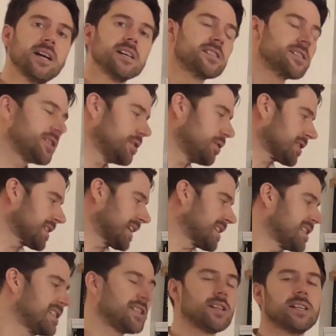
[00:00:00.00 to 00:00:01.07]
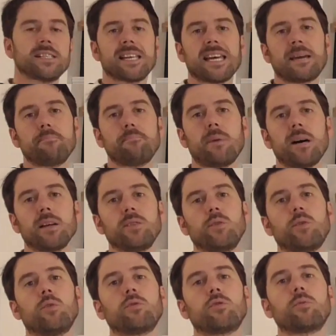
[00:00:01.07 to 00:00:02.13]
So you essentially going to take
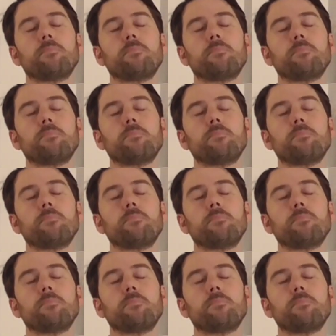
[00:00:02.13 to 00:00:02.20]
your